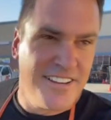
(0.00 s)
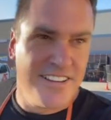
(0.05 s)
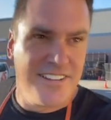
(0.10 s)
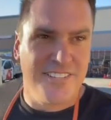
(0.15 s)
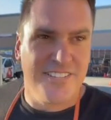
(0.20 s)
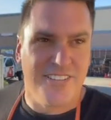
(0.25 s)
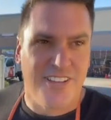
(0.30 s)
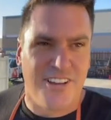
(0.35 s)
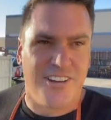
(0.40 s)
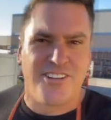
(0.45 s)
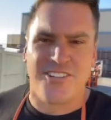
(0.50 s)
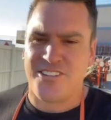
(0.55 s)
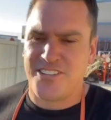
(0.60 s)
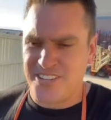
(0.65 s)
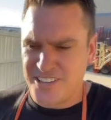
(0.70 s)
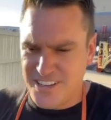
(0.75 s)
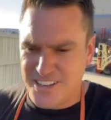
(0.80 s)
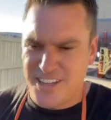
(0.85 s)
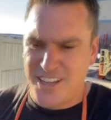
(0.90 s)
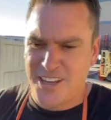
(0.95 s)

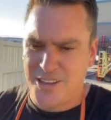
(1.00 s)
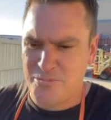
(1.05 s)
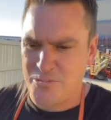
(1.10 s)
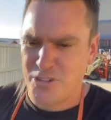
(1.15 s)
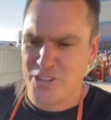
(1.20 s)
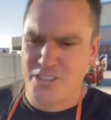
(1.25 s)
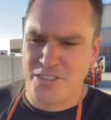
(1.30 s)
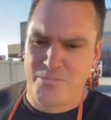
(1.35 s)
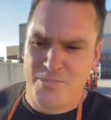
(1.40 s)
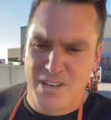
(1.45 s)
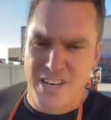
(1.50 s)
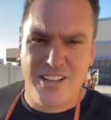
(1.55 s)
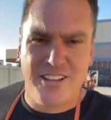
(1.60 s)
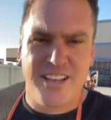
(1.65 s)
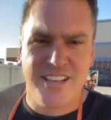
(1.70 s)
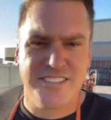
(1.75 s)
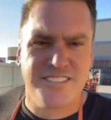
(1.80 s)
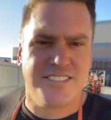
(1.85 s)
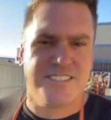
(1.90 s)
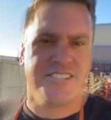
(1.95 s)
Along came with many
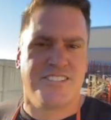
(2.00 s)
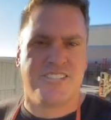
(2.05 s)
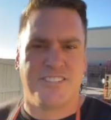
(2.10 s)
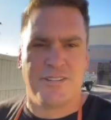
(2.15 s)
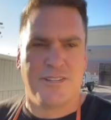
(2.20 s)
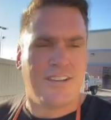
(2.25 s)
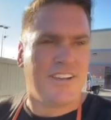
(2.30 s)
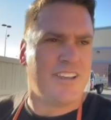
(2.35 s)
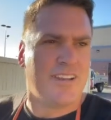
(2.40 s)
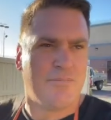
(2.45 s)
lessons